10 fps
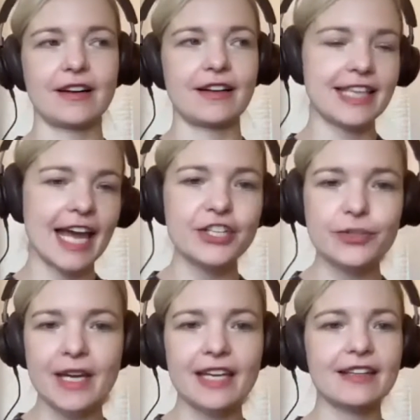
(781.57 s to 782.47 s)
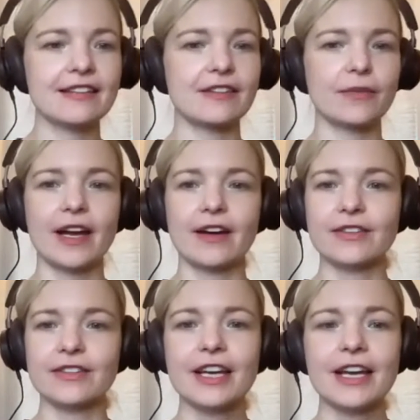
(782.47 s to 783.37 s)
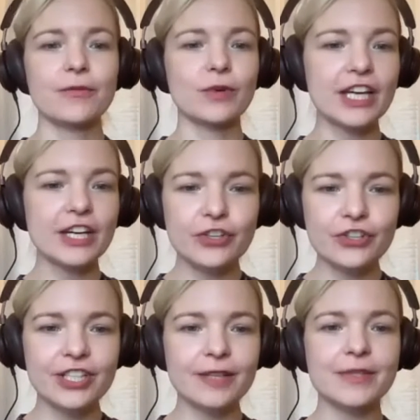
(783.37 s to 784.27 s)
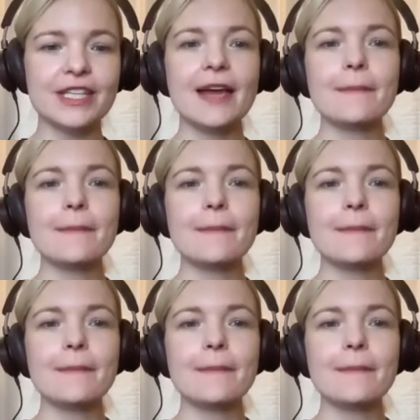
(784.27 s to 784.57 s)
attachment, around relationships